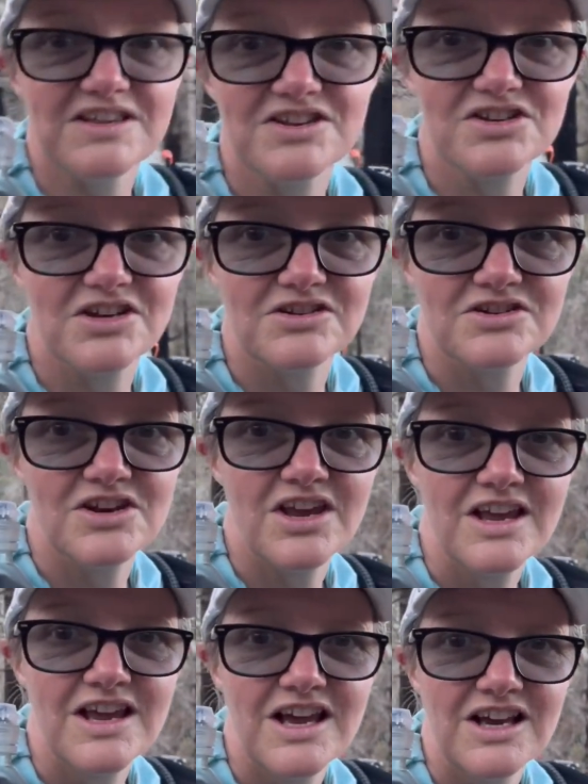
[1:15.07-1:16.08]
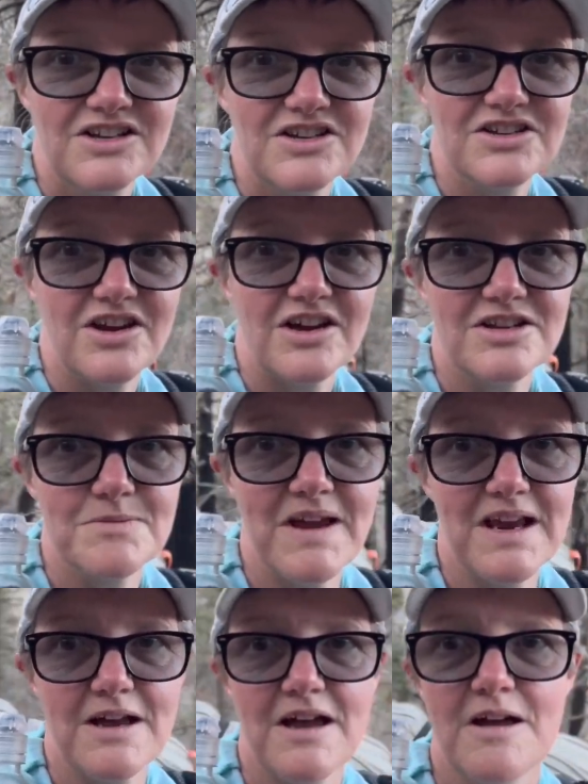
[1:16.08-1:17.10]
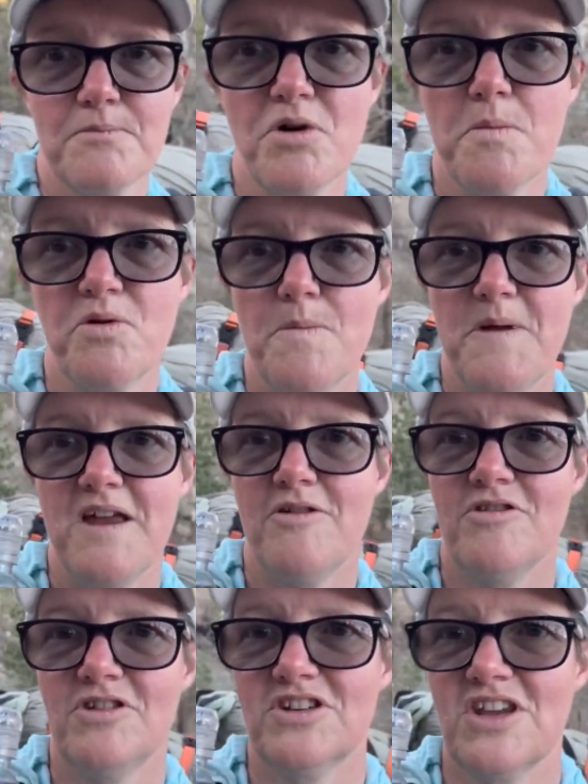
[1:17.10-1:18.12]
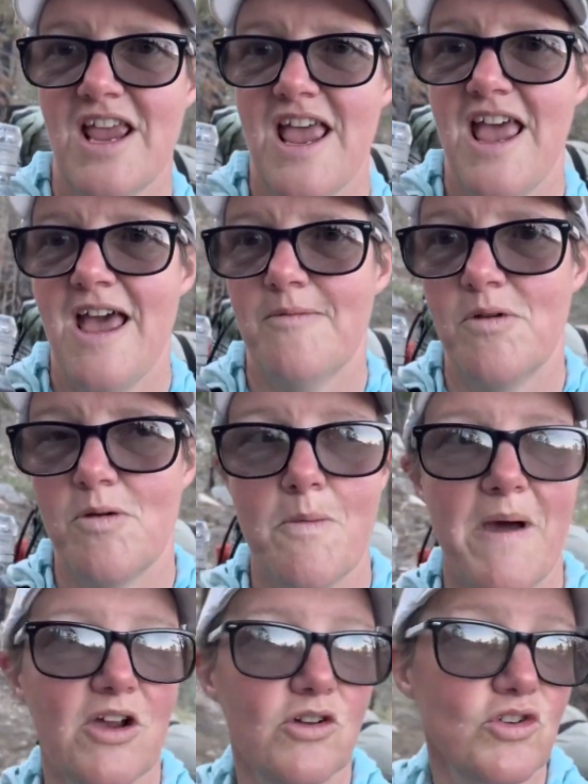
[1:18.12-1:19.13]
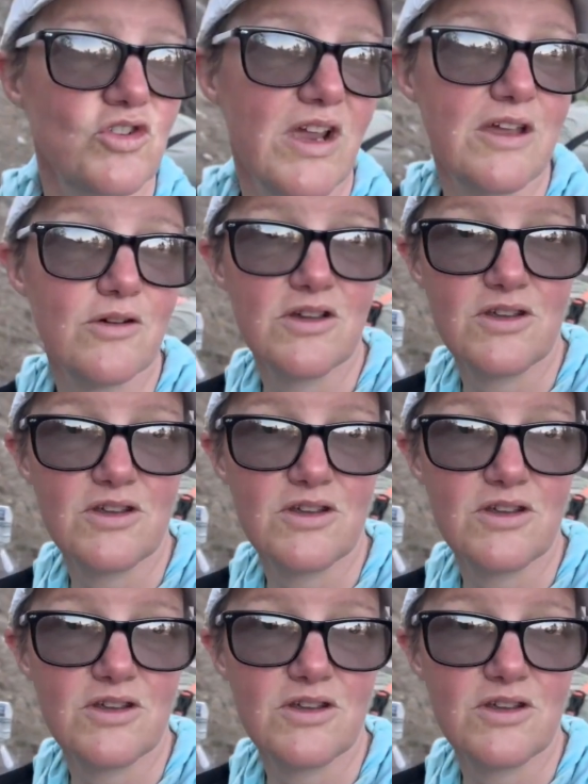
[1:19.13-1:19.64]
the sun's just starting to make a proper appearance, but we're back on trail,